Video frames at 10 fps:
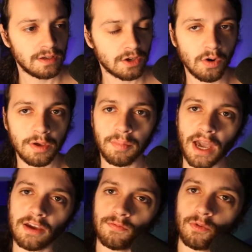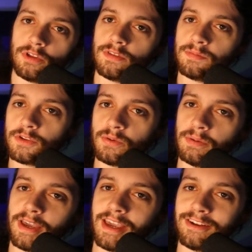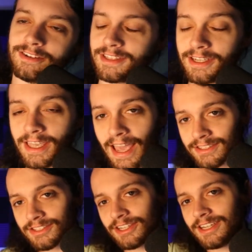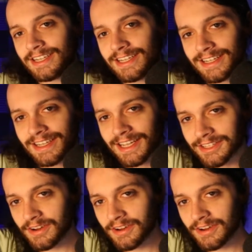going back and forth between my counters? The answer is very